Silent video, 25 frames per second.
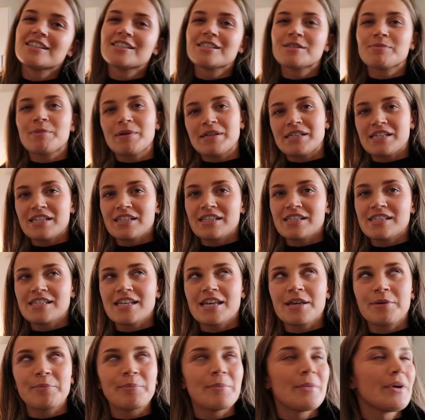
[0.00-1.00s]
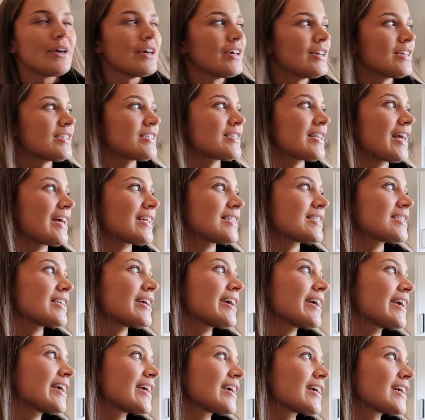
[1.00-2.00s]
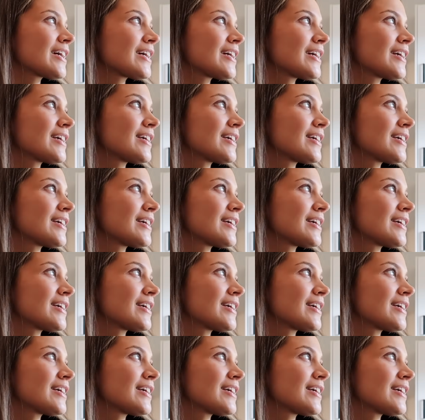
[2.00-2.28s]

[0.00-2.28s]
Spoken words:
It's basically the same. So that's like